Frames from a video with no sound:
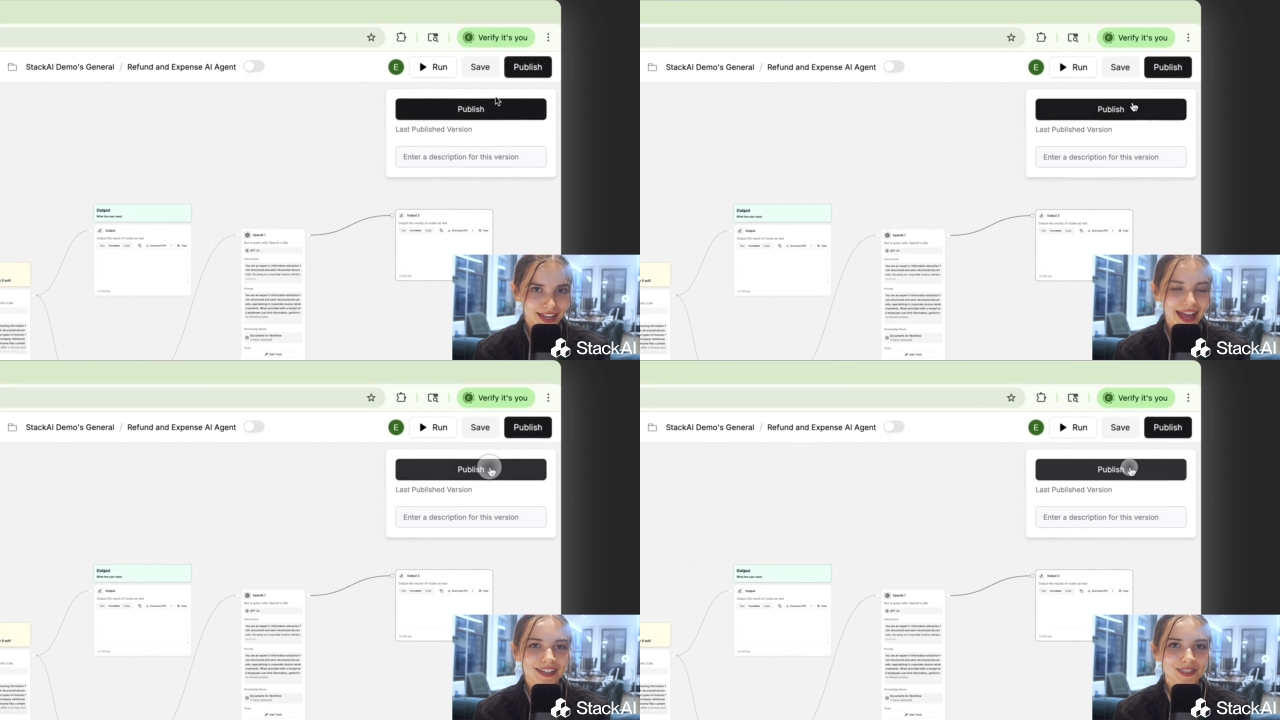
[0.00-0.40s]

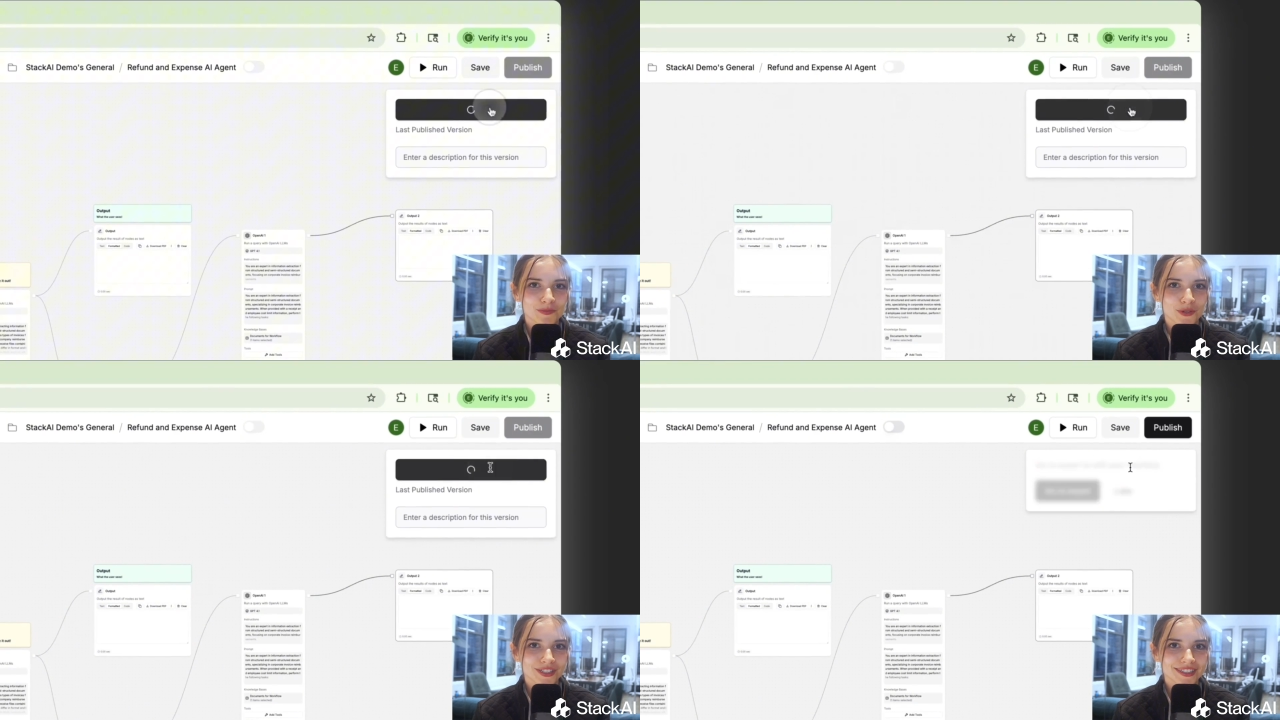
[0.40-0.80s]

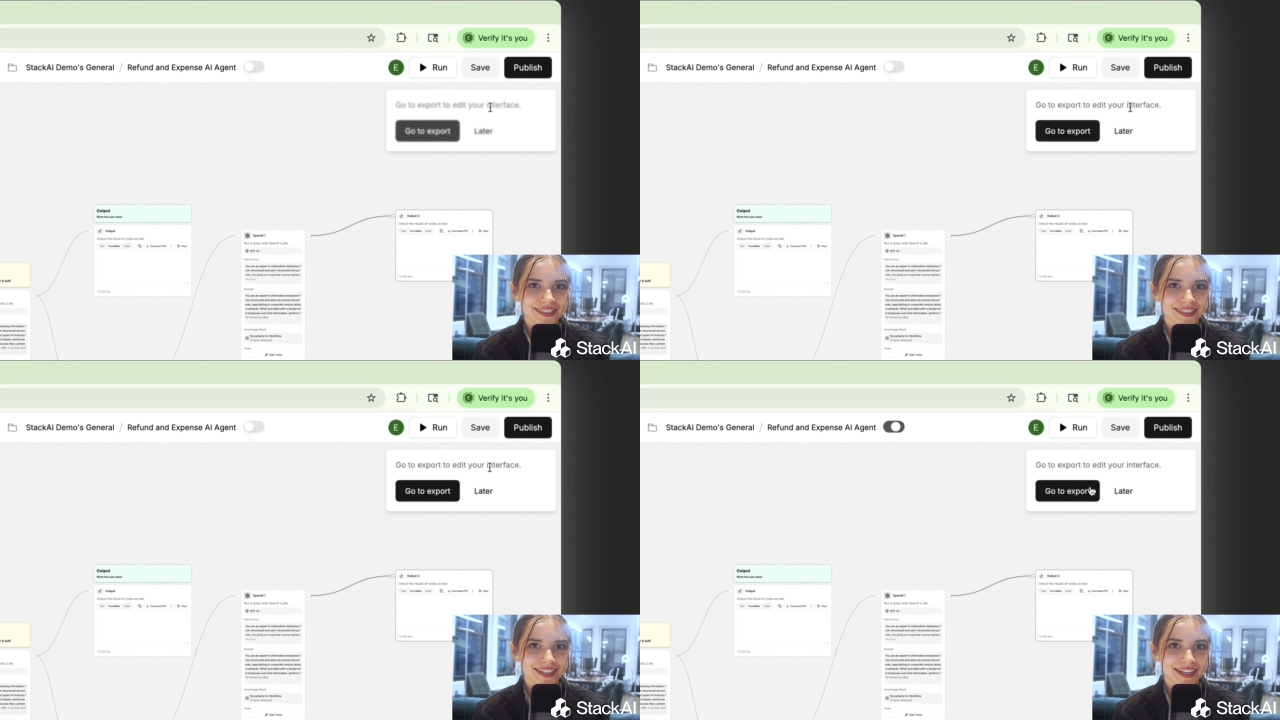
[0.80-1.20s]
Export,
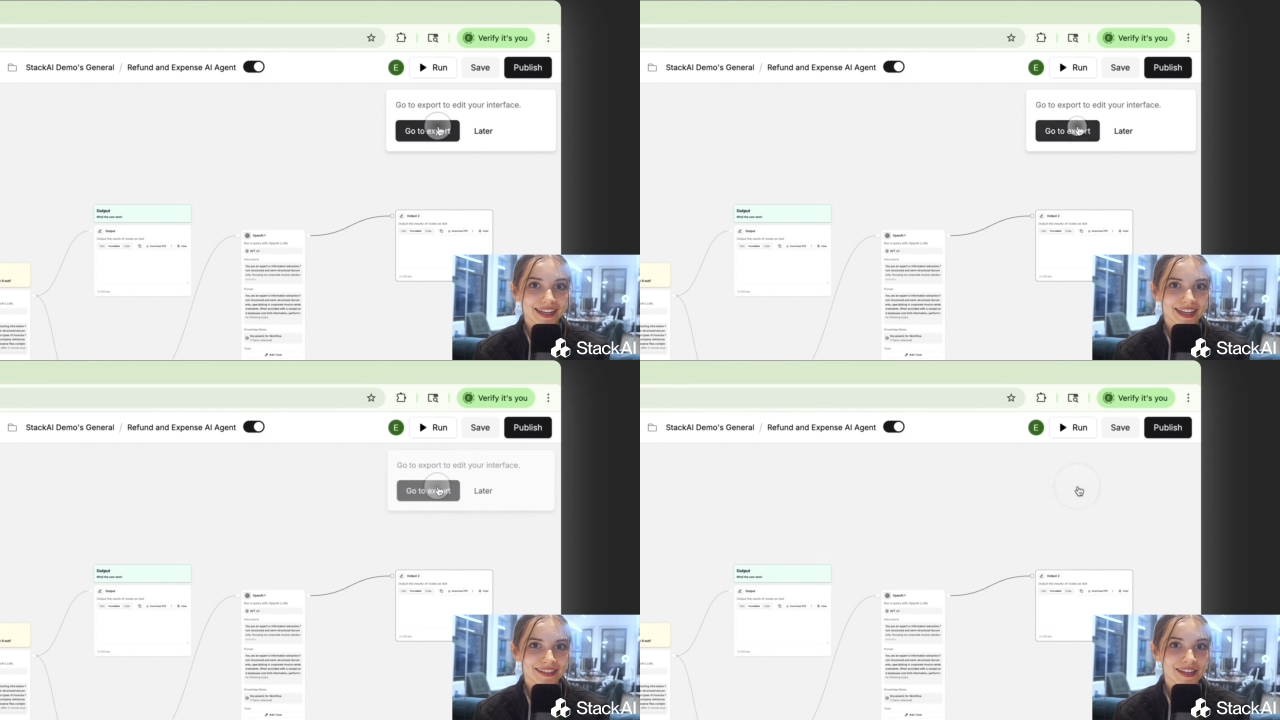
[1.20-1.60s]

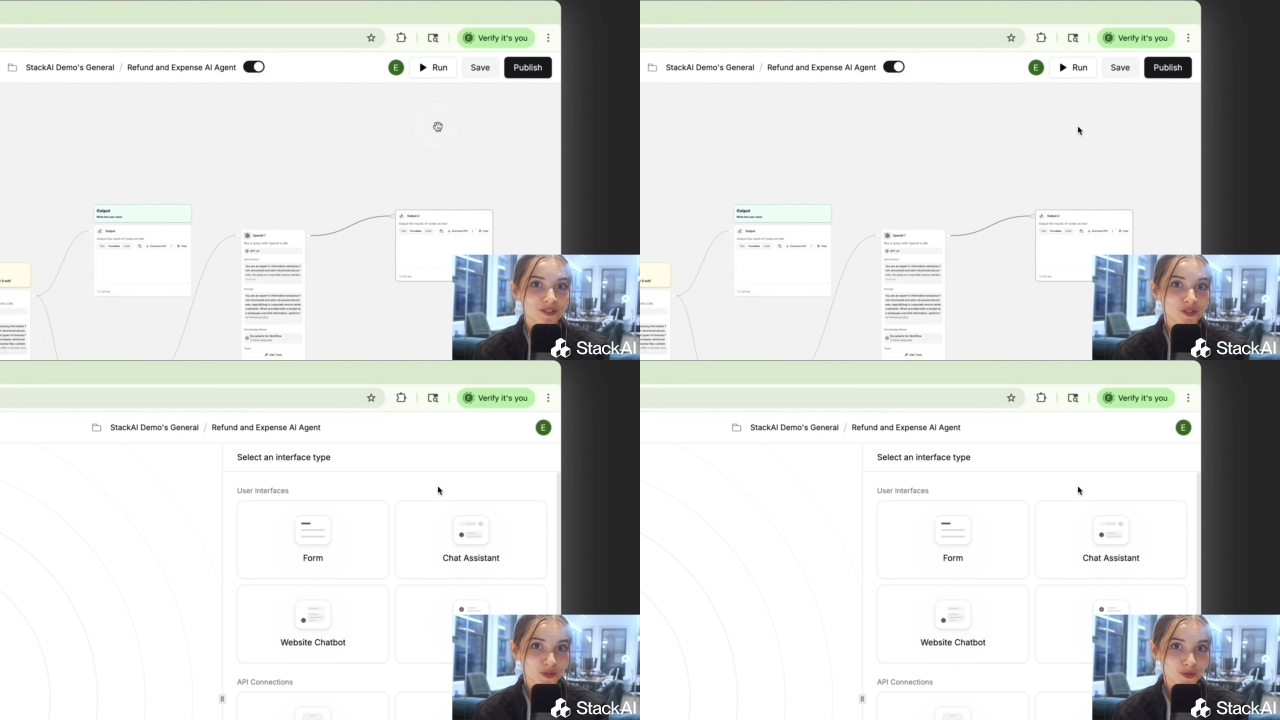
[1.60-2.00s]
and then
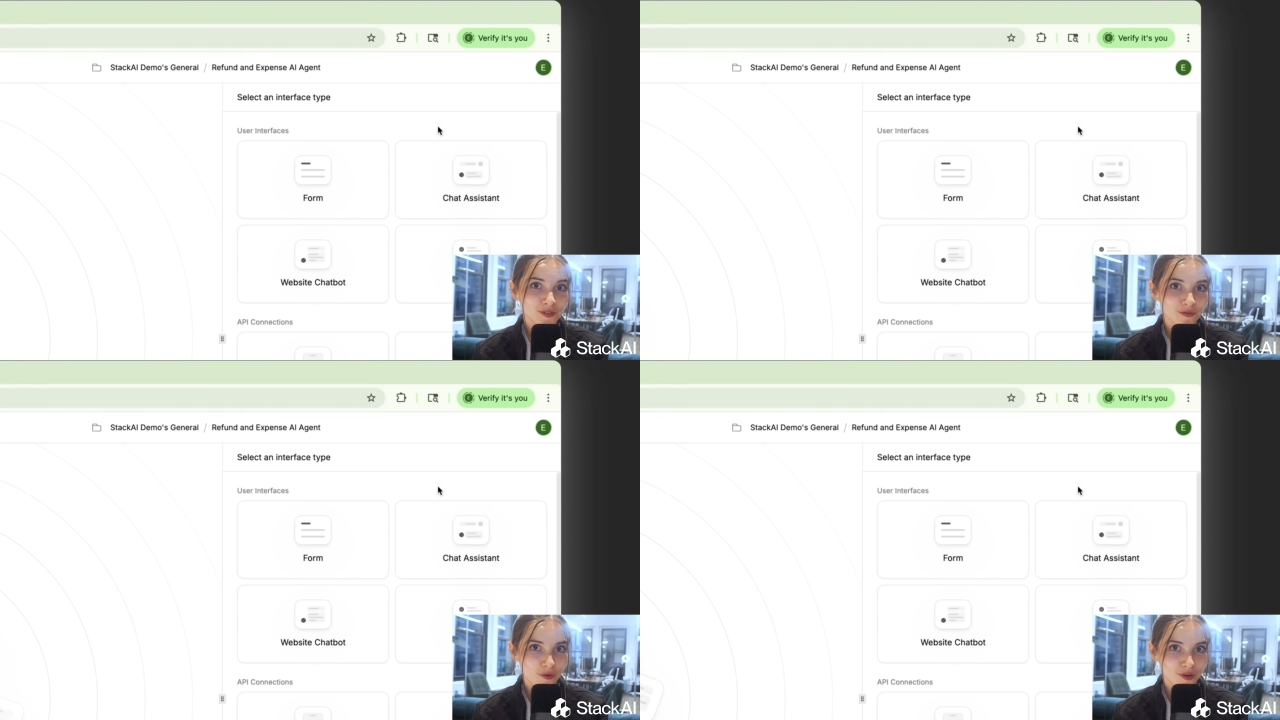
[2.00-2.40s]
choose
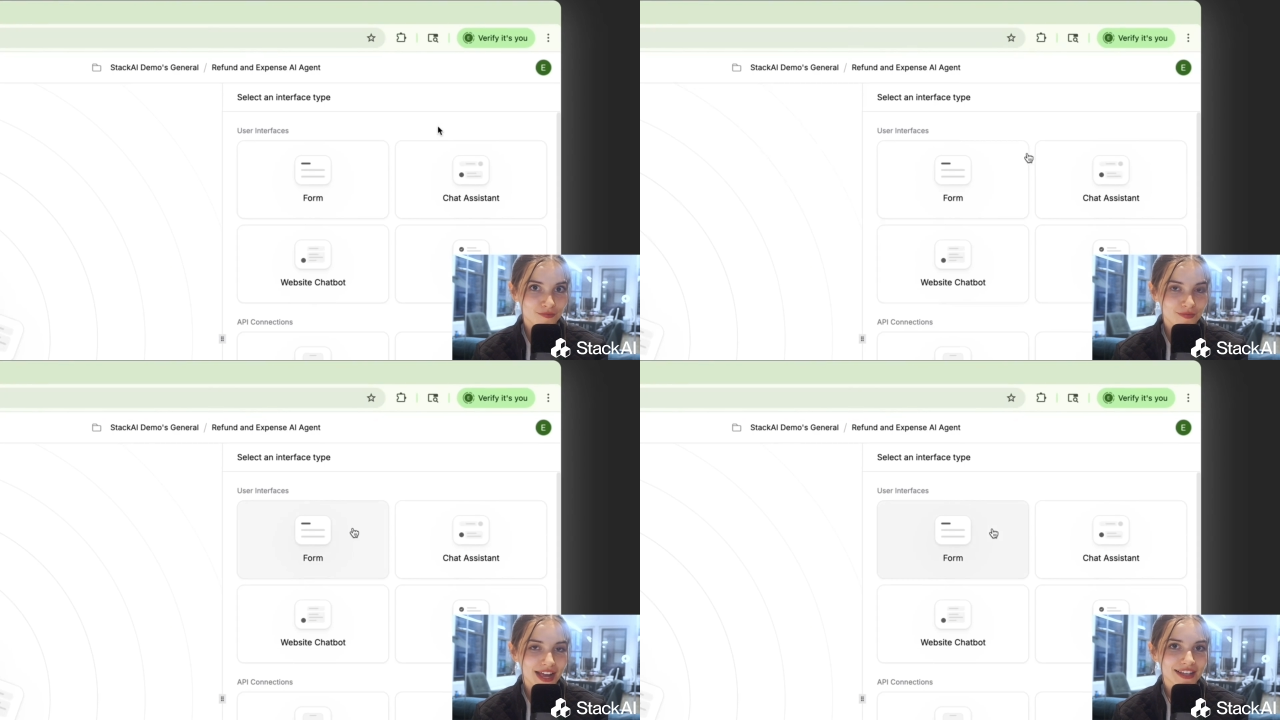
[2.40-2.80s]

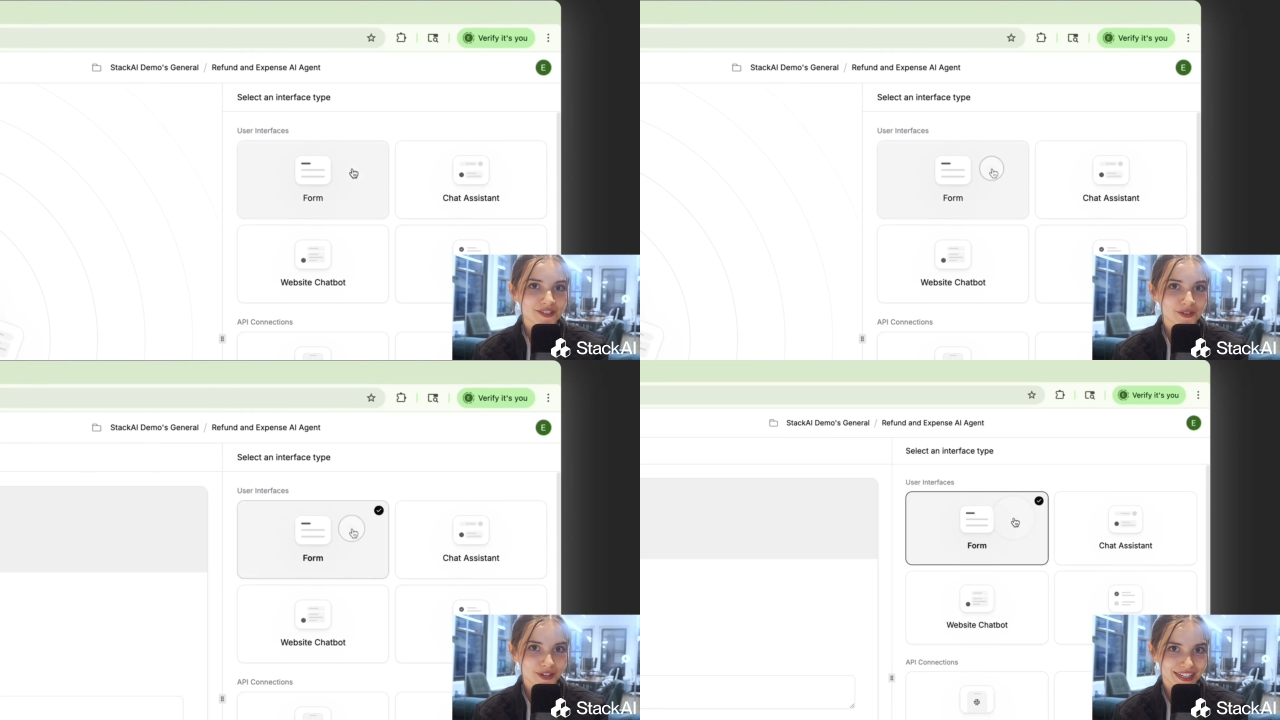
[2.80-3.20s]
Form as
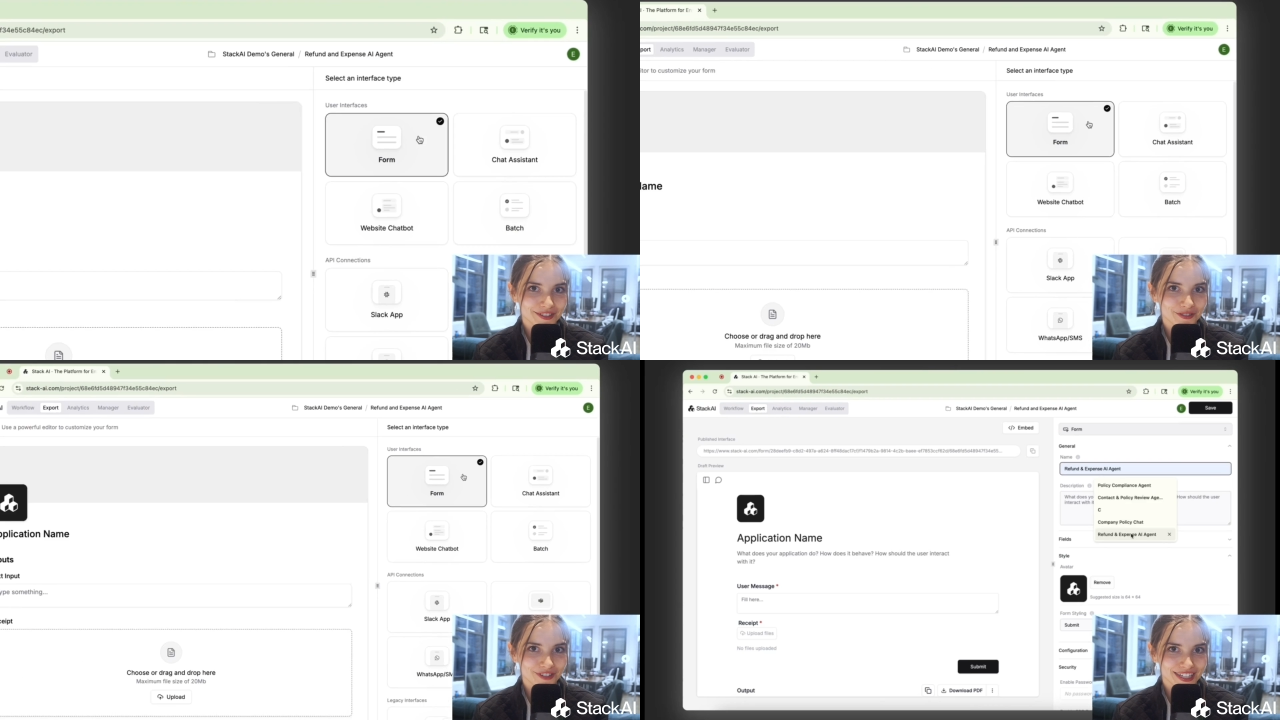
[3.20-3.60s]
your
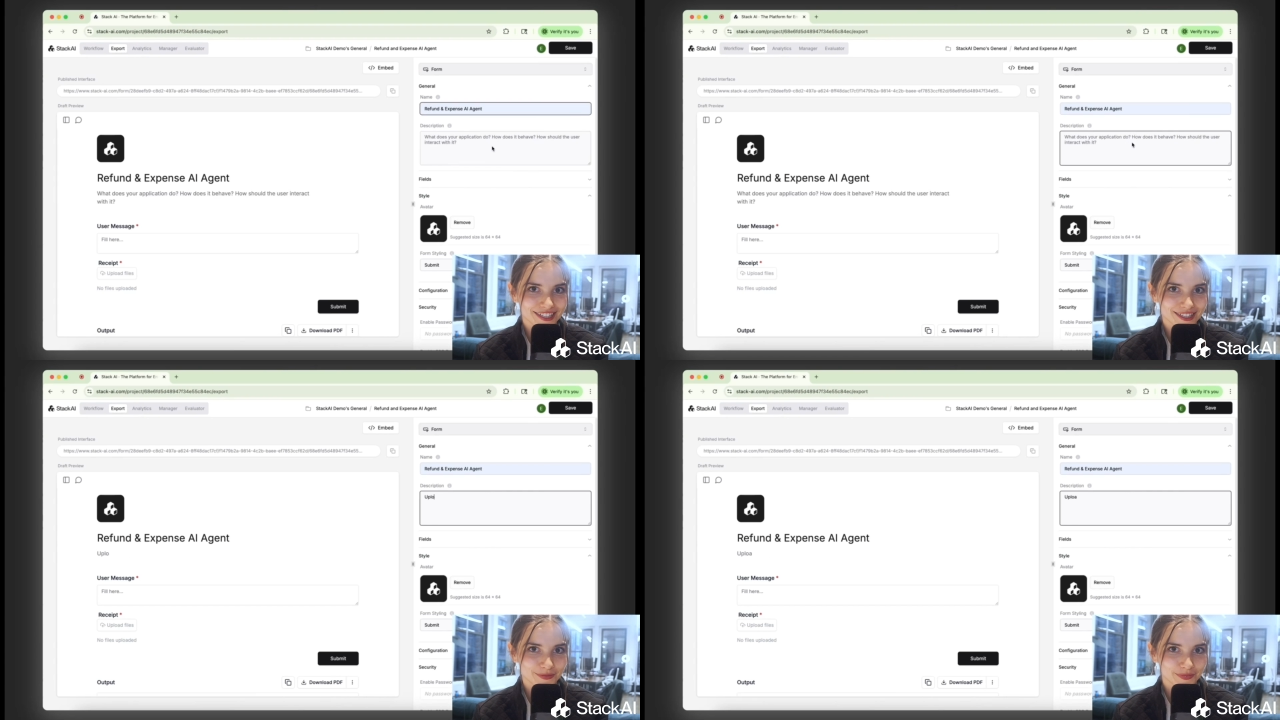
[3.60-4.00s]
interface.